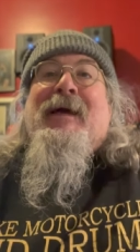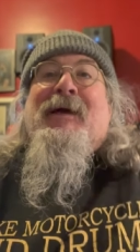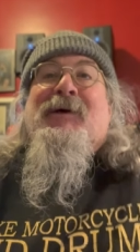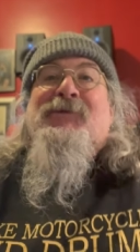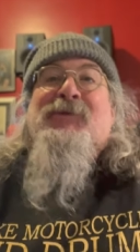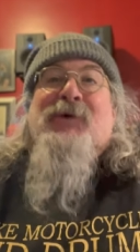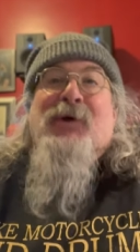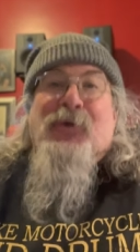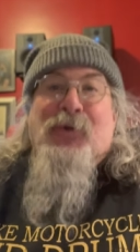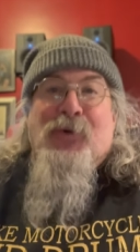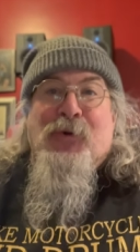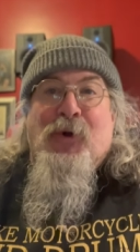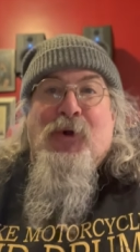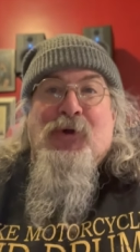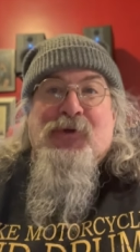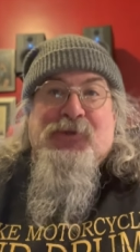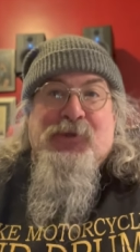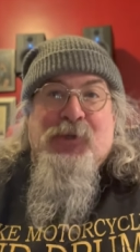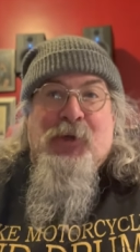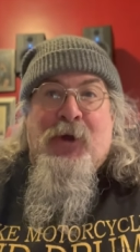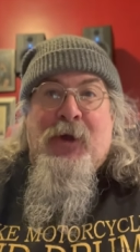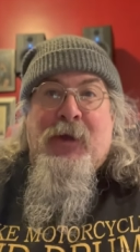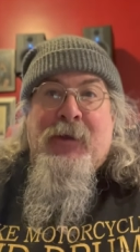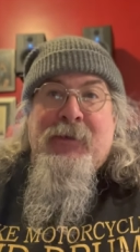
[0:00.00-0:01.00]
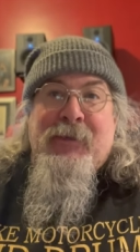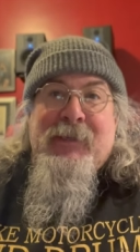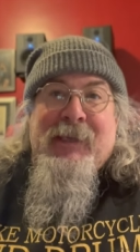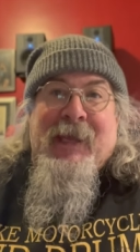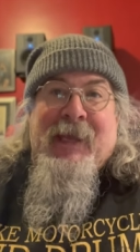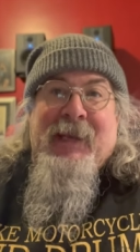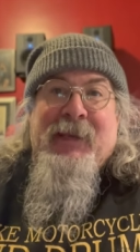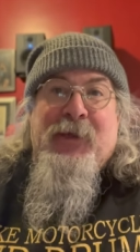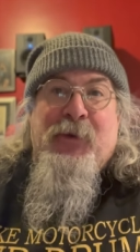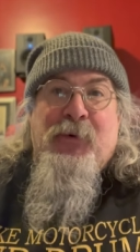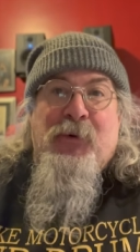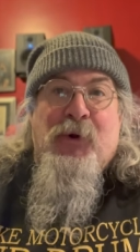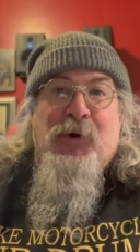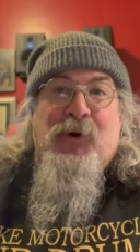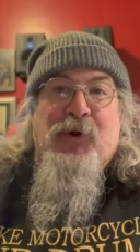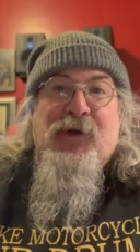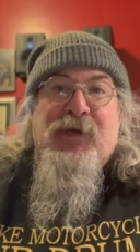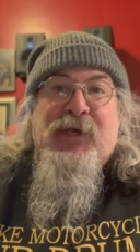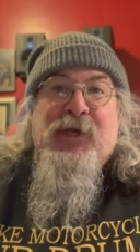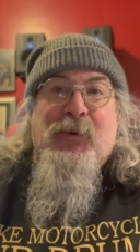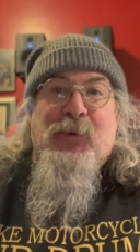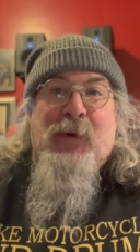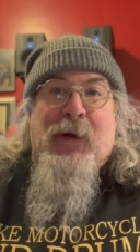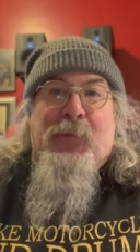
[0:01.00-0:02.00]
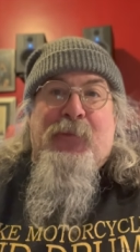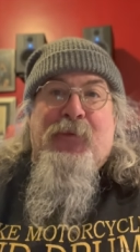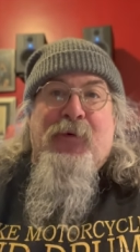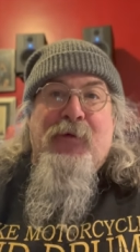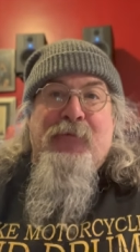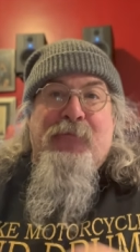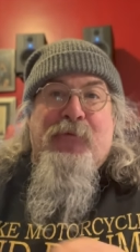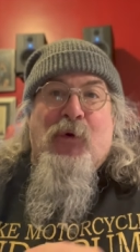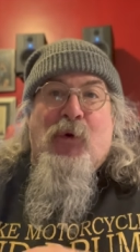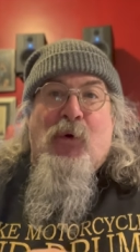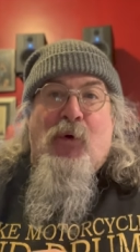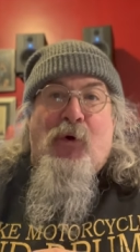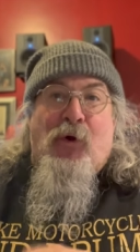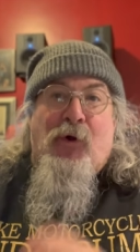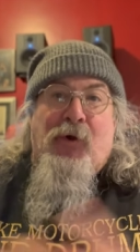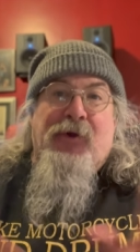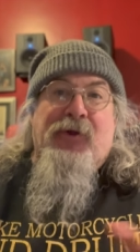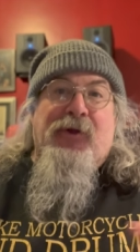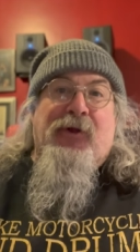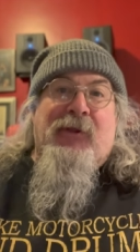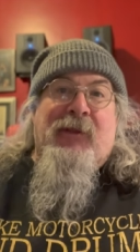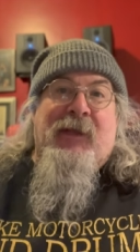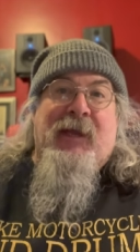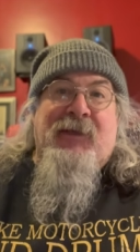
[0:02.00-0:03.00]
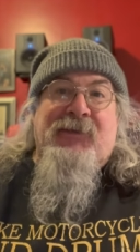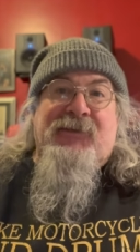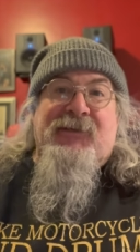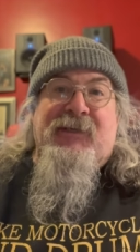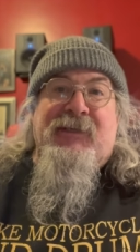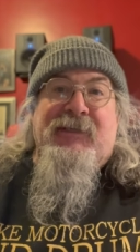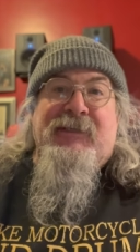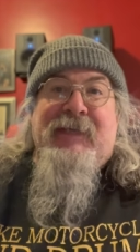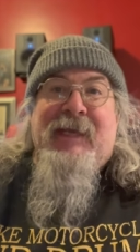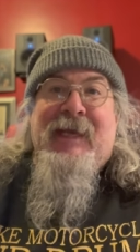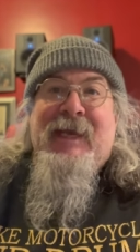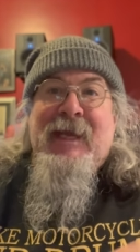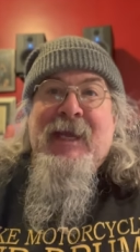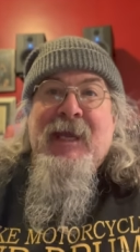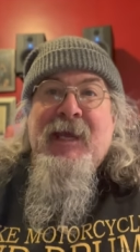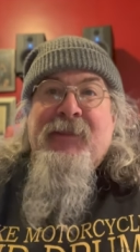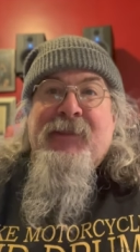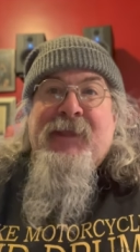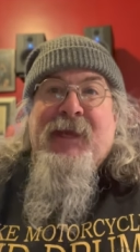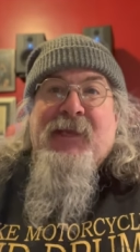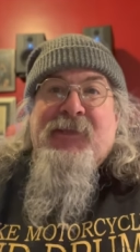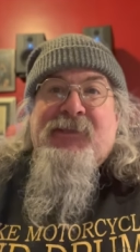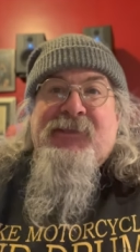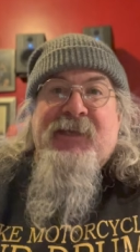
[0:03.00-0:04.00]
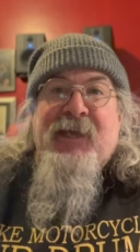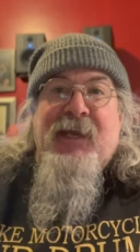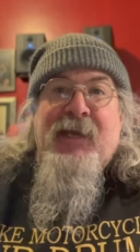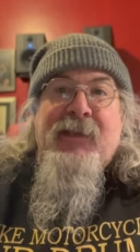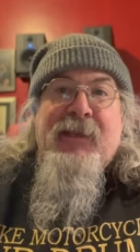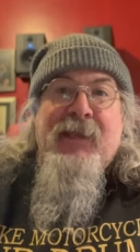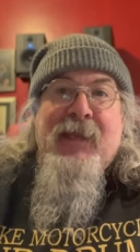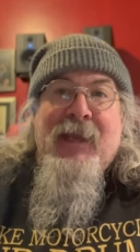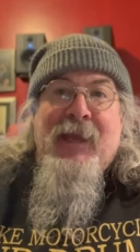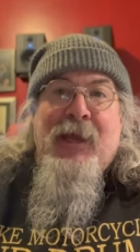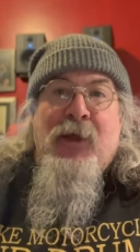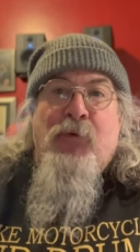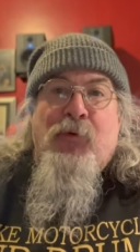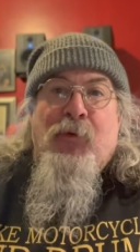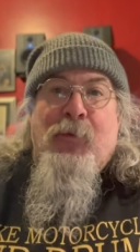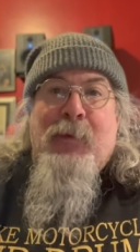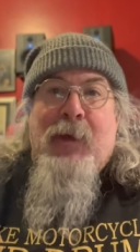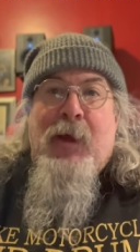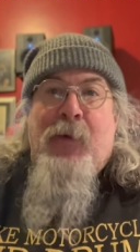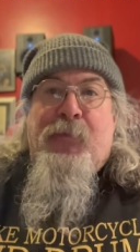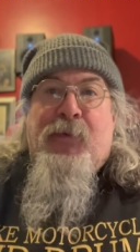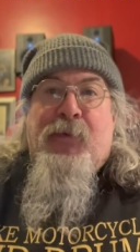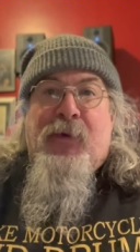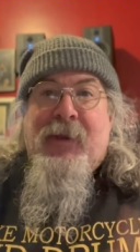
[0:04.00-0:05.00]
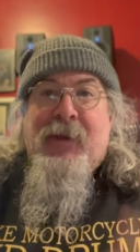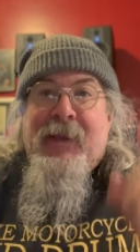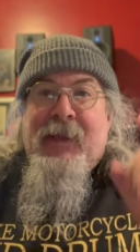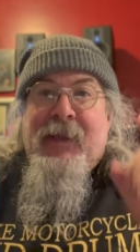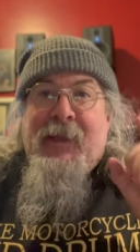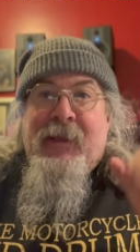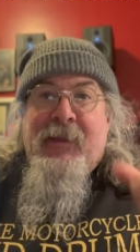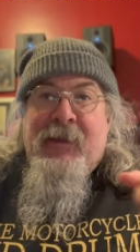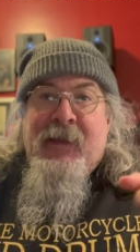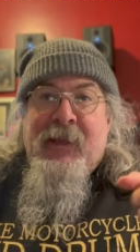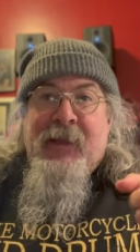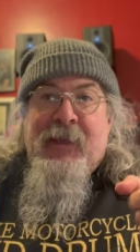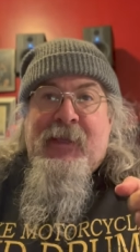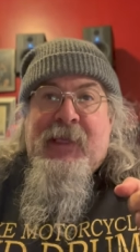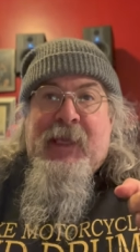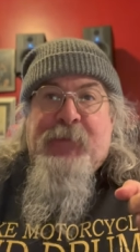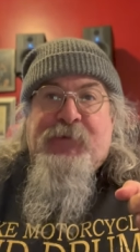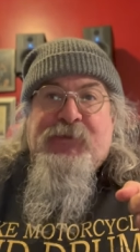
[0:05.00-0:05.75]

So call Sean, and he will hook you up for all your lenses. That's it. Remember, keep